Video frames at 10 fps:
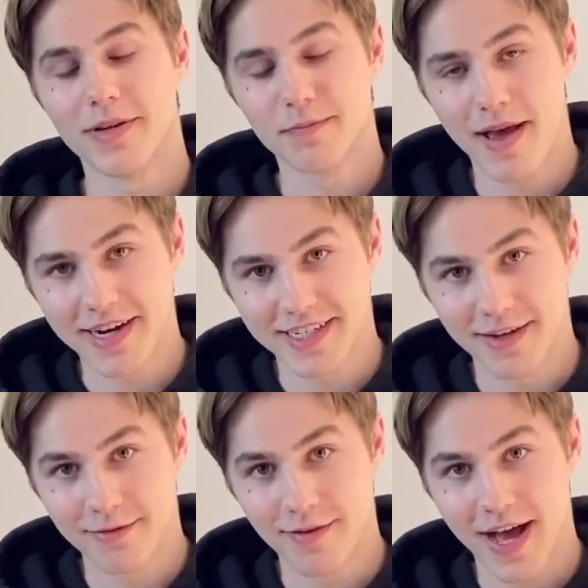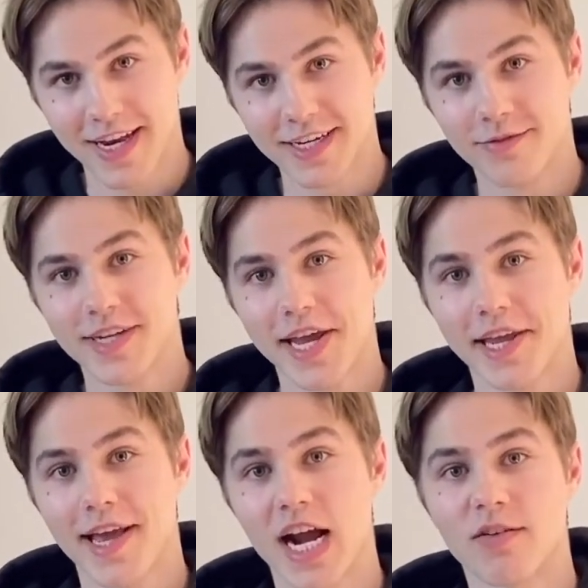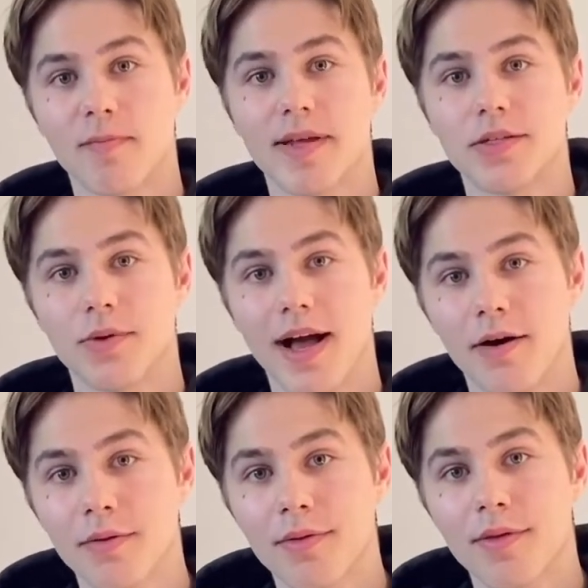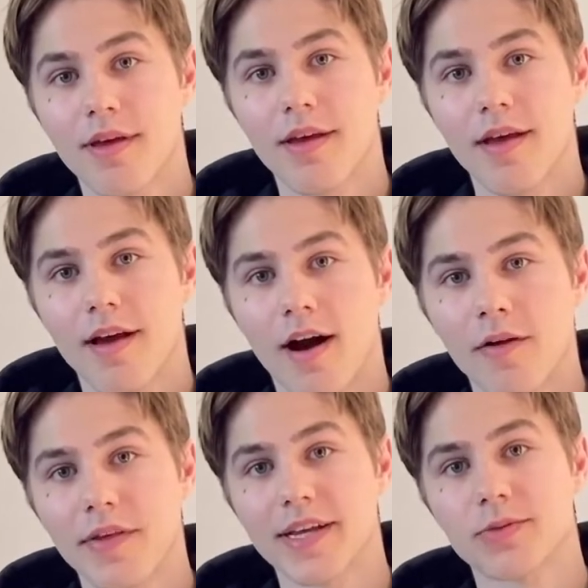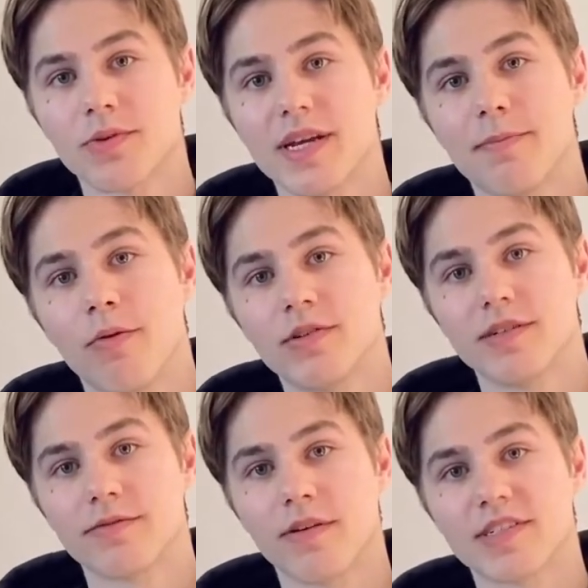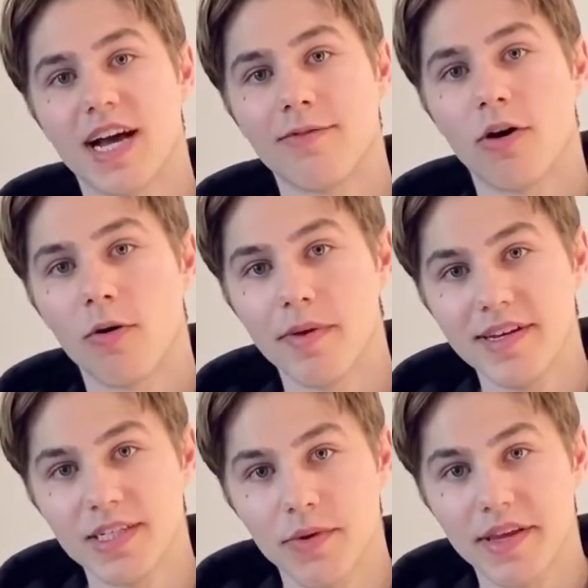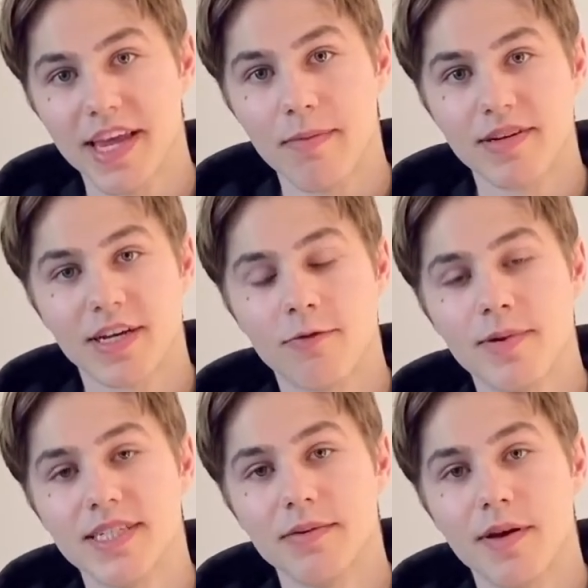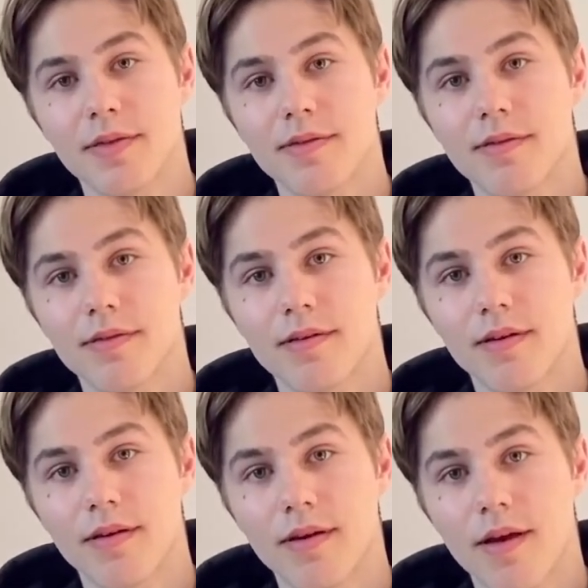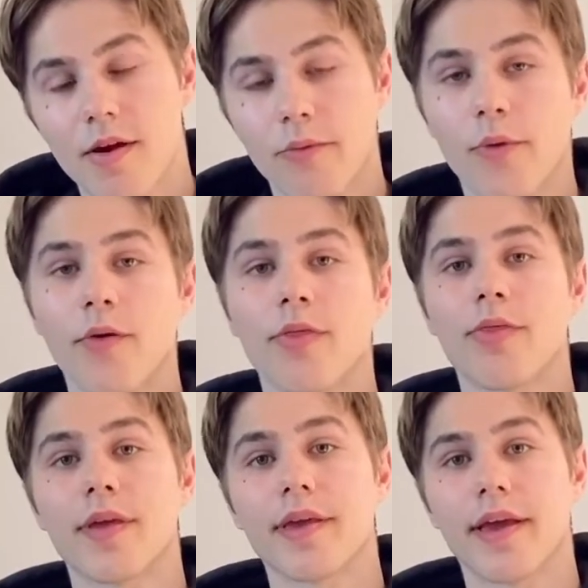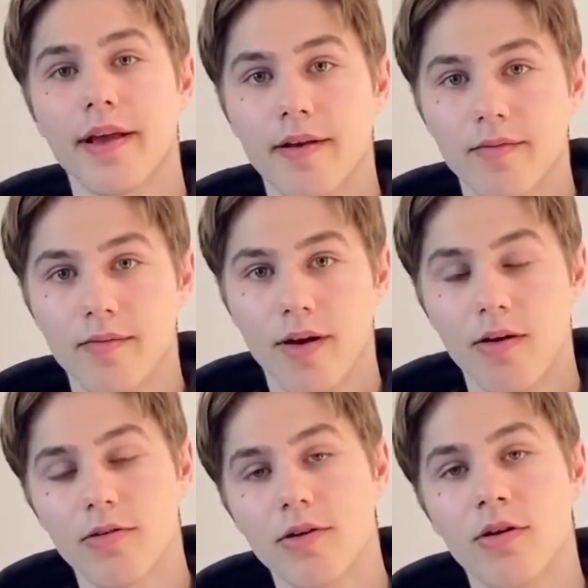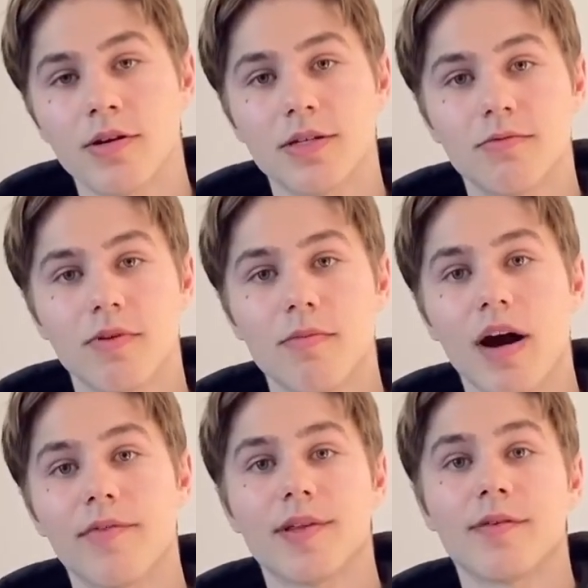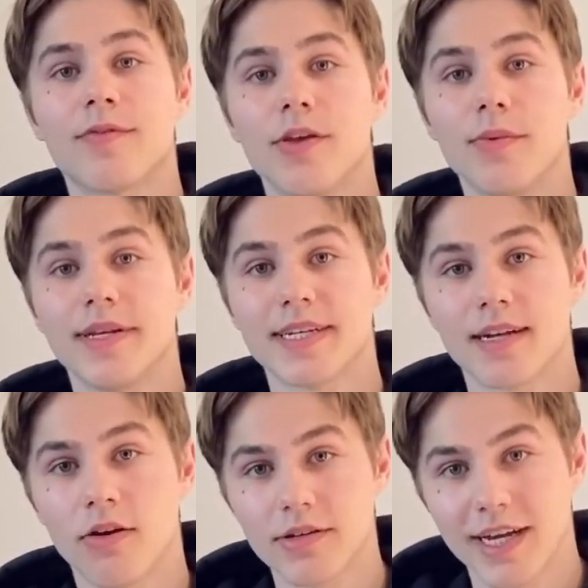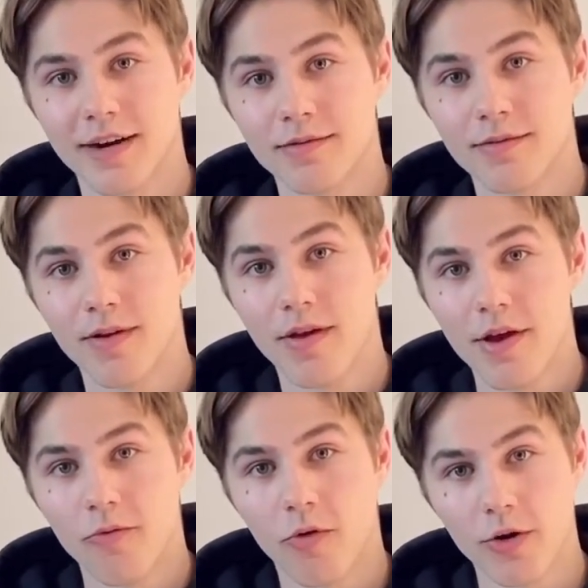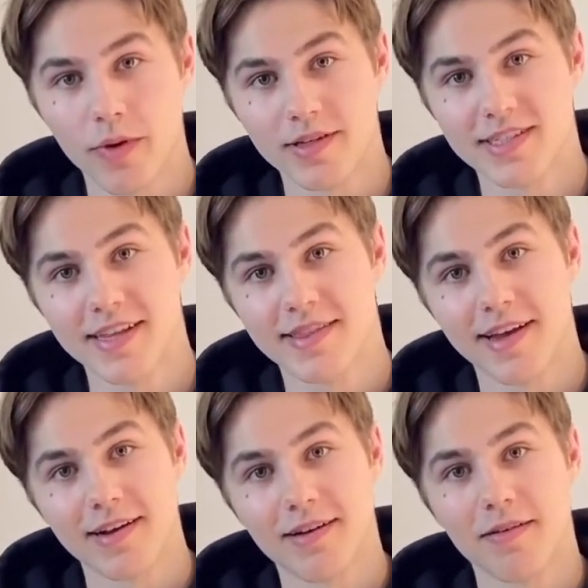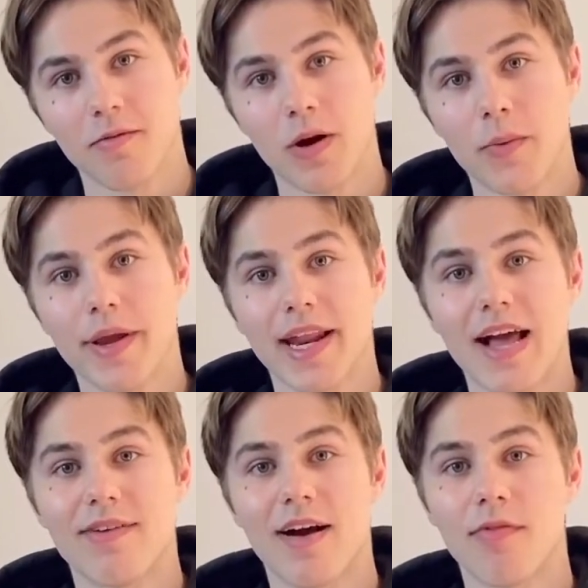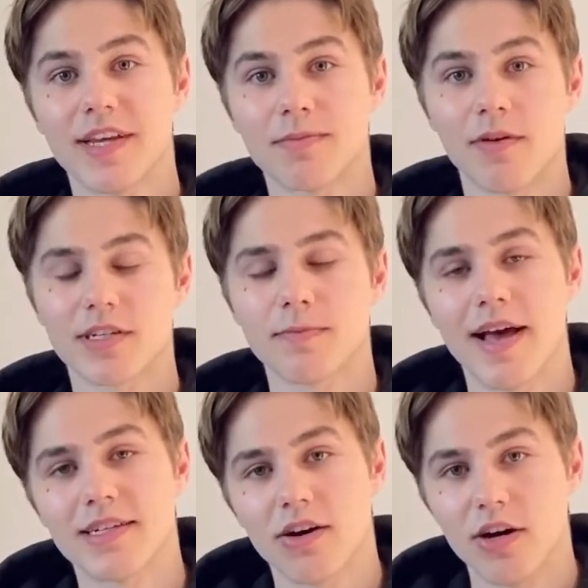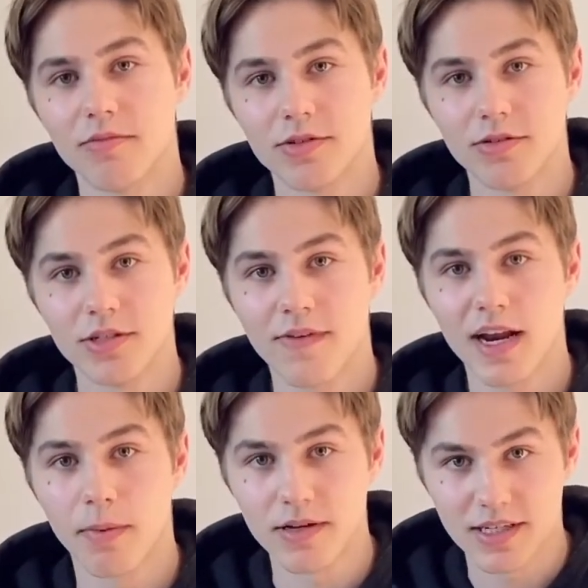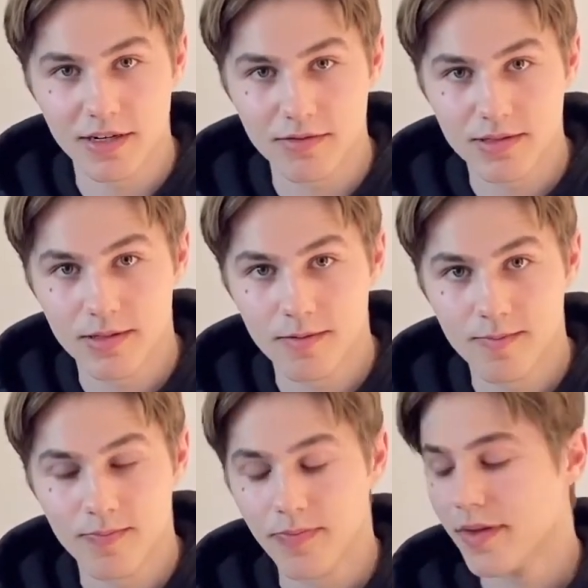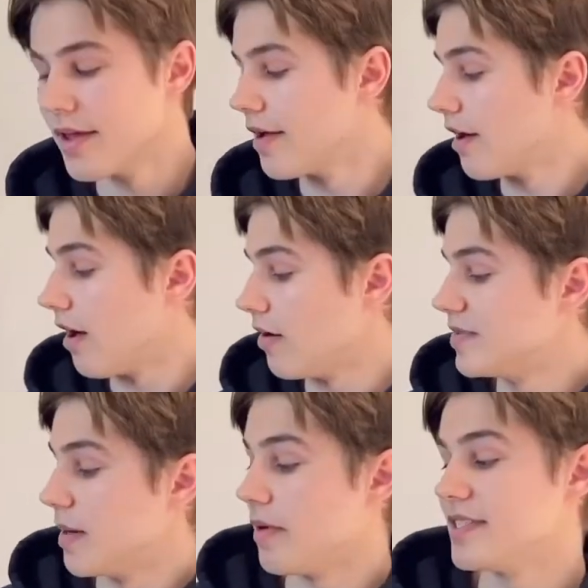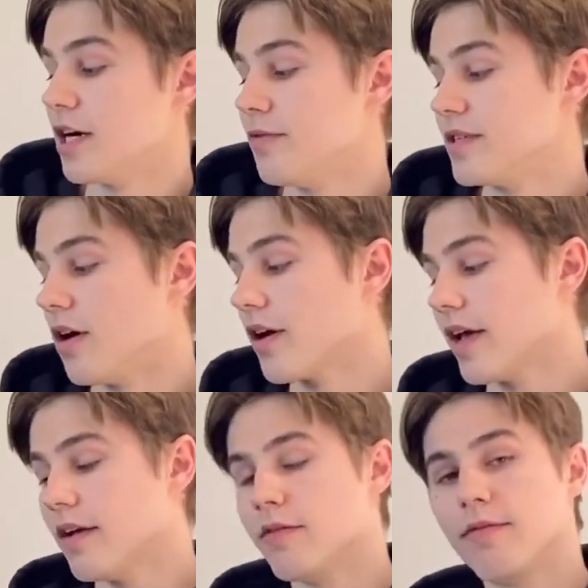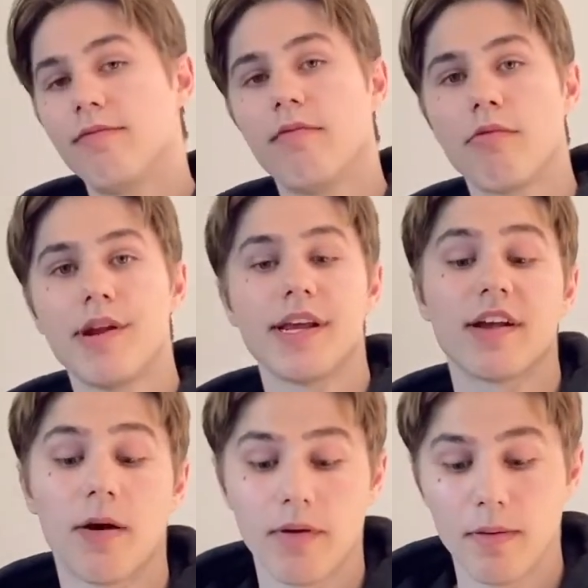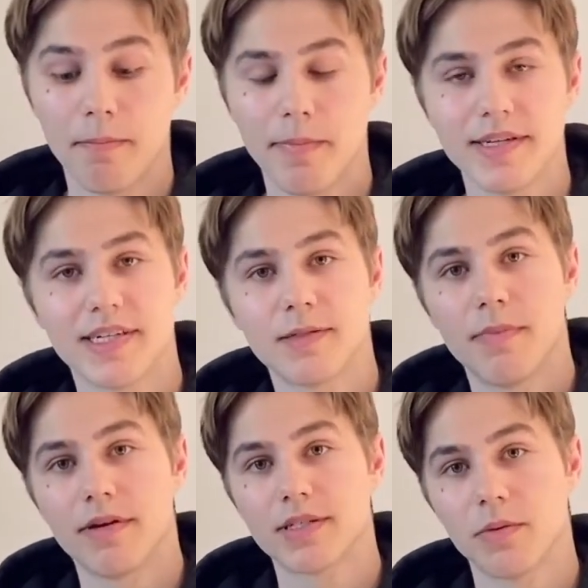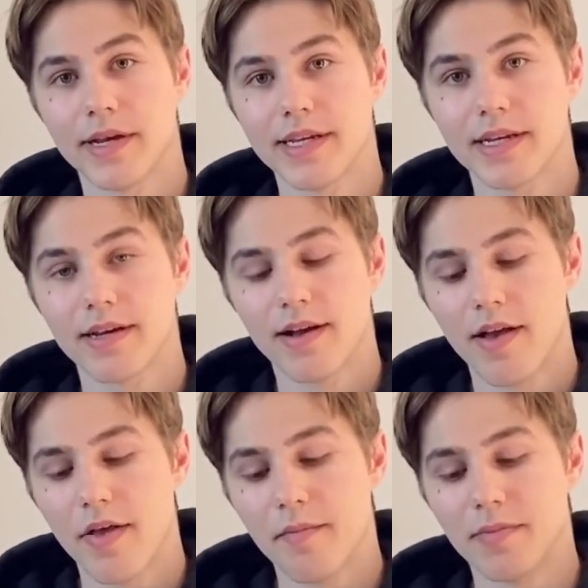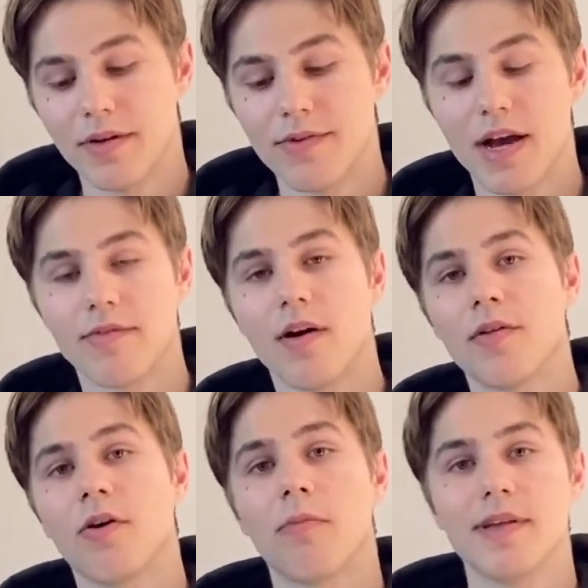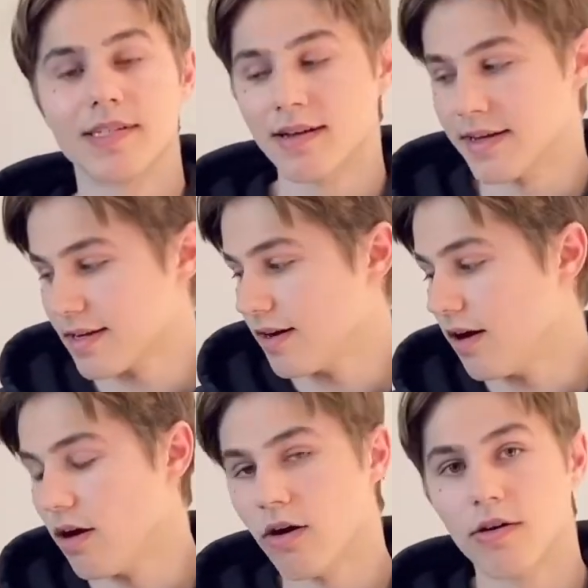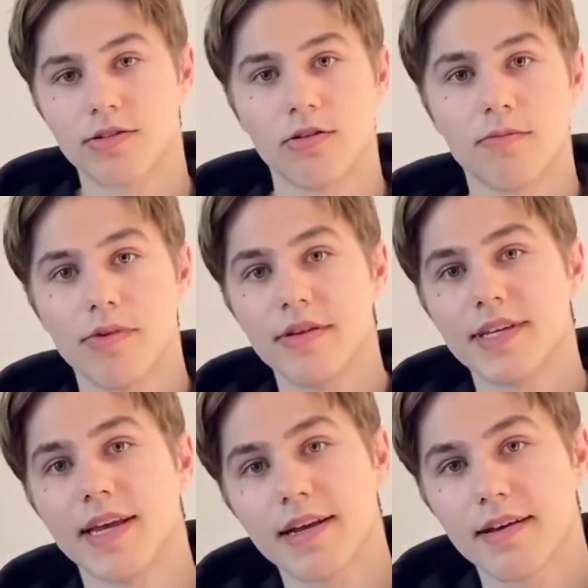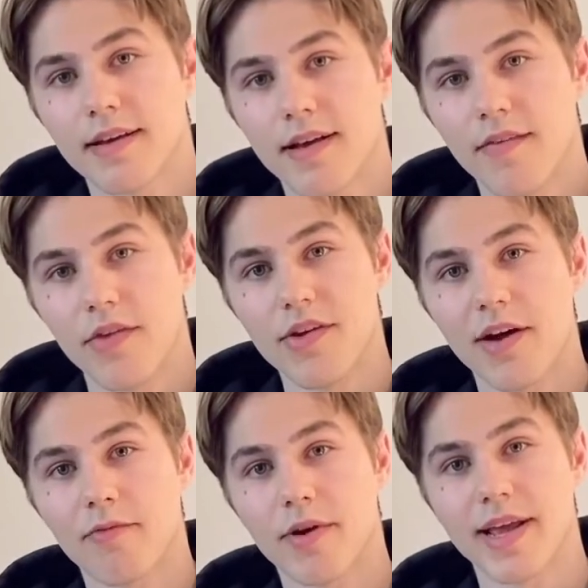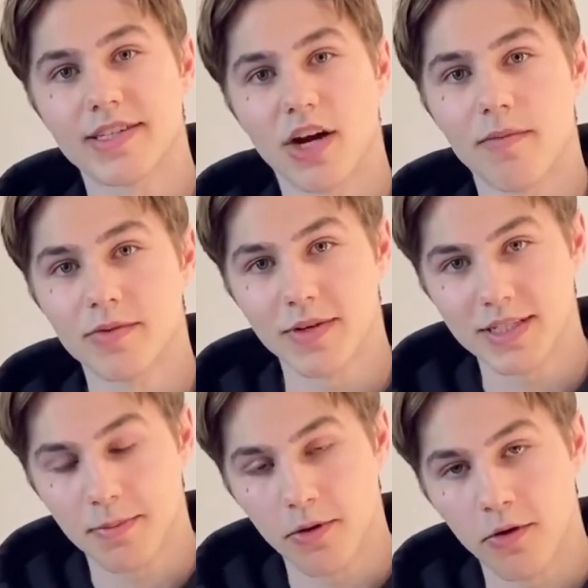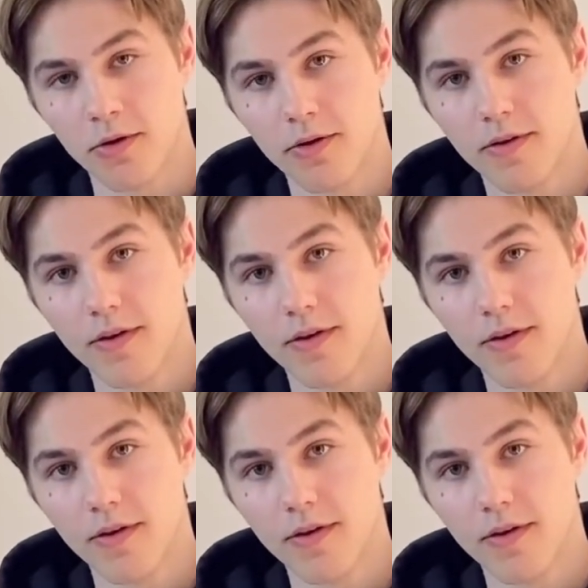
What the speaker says: perspective and have taken care of our mental health, I think it's really important for us to have hobbies that we can keep ourselves busy with. Rather than thinking, oh God, we might have another few weeks in lockdown, why don't we instead think, when are we going to ever have this much spare time to develop ourselves? I've set myself a target of reading a couple of business books a week, but if you have other hobbies like art or music that you haven't really had time to explore,